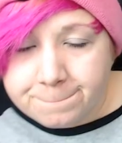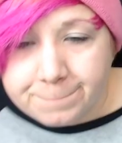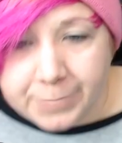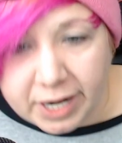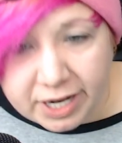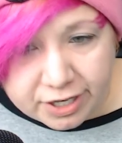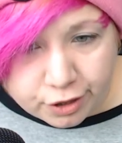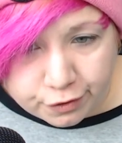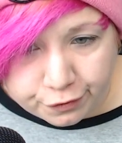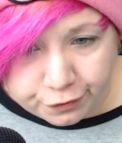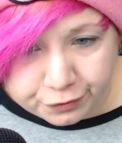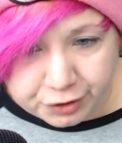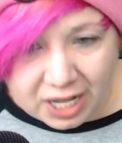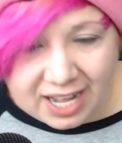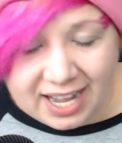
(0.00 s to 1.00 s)

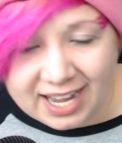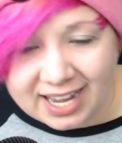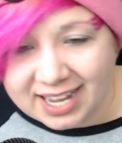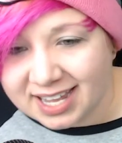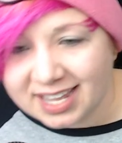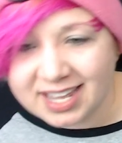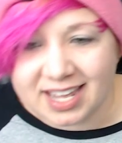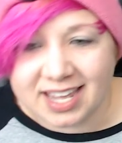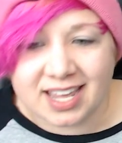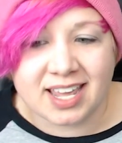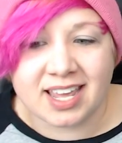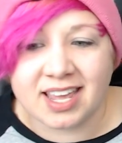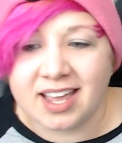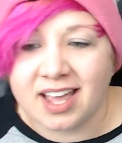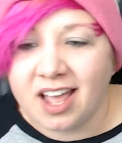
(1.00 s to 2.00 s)
Butterfly-y.
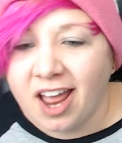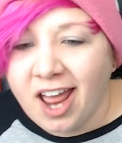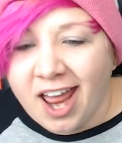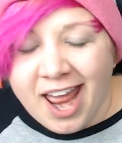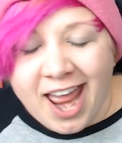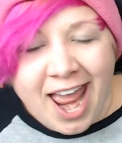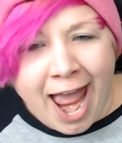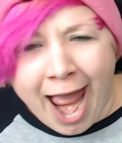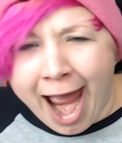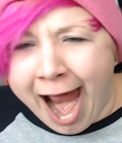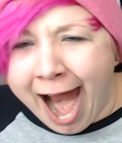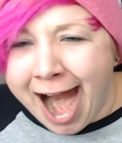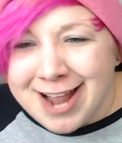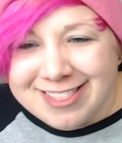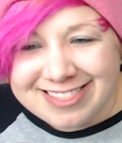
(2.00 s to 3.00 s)

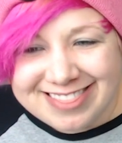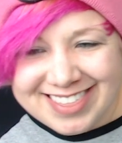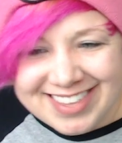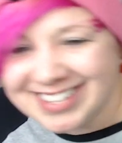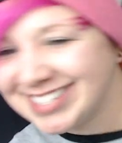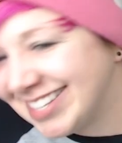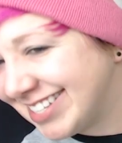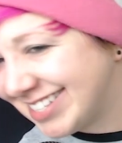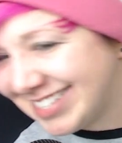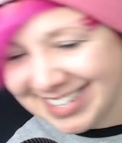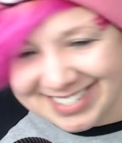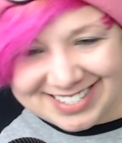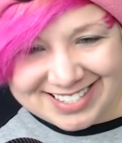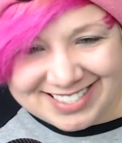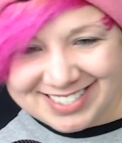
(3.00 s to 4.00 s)
This
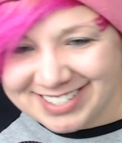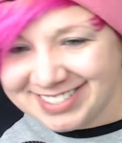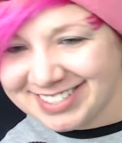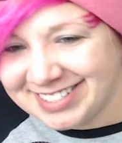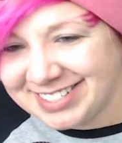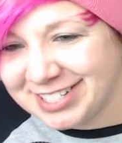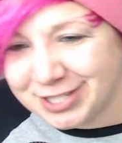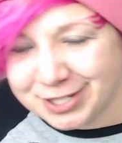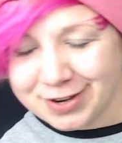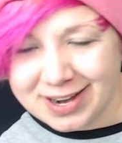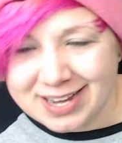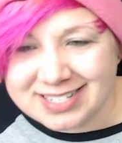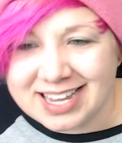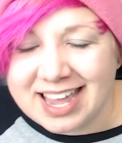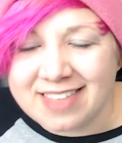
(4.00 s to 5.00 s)
is just
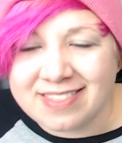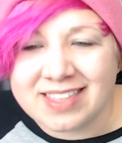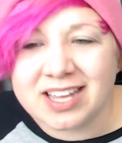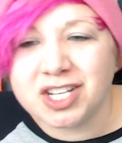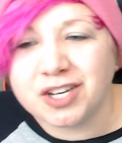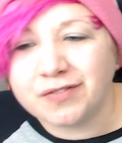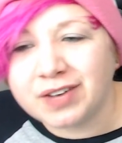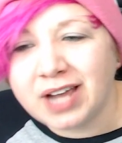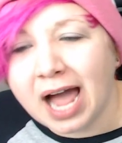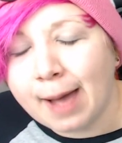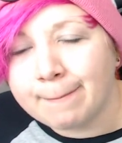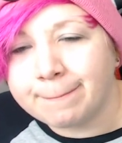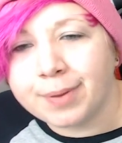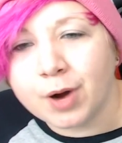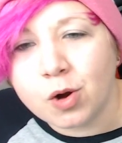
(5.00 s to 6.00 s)
crazy. And then you've
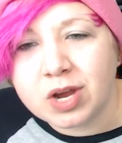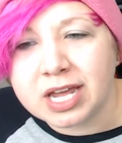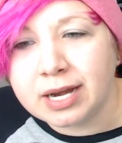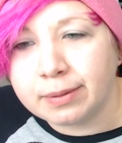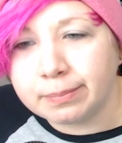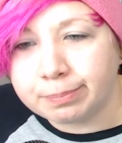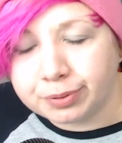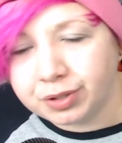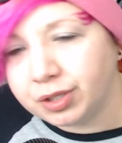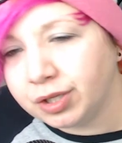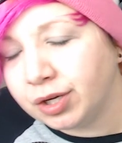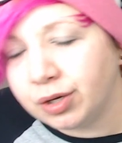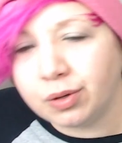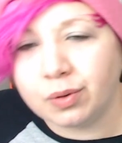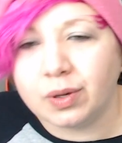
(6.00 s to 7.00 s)
got Boken
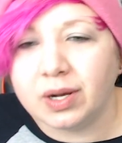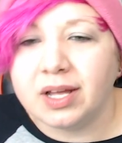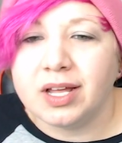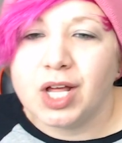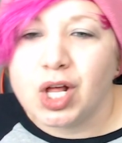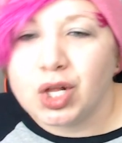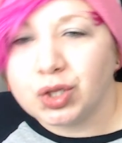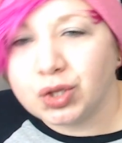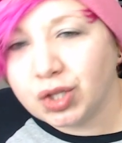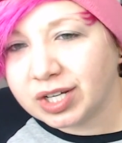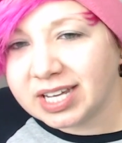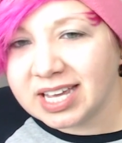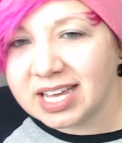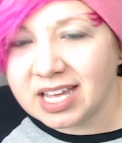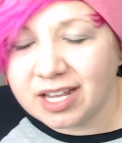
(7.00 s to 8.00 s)
Blue
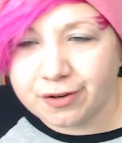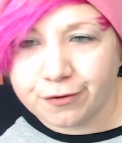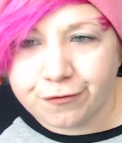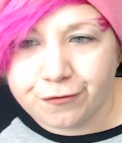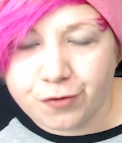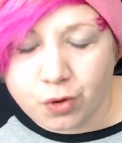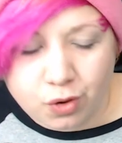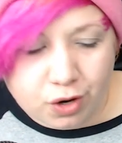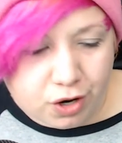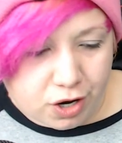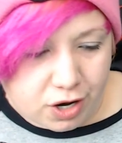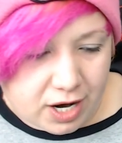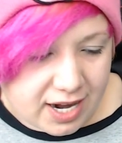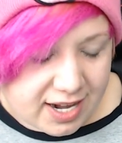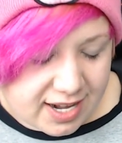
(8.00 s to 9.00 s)
looking
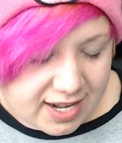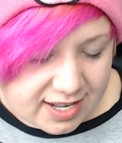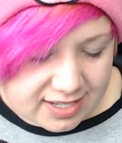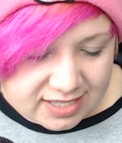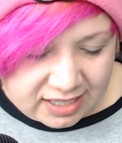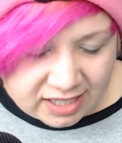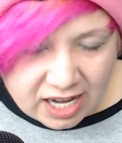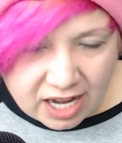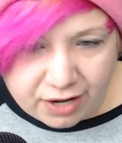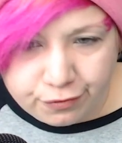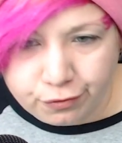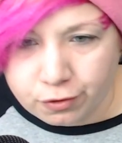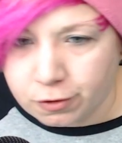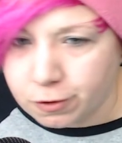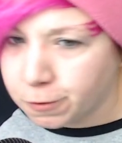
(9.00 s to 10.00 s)
for Zenkai
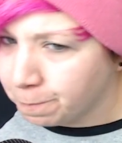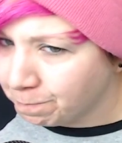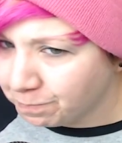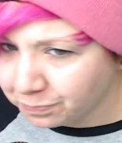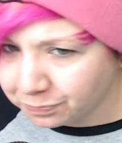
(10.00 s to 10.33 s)
Vroom.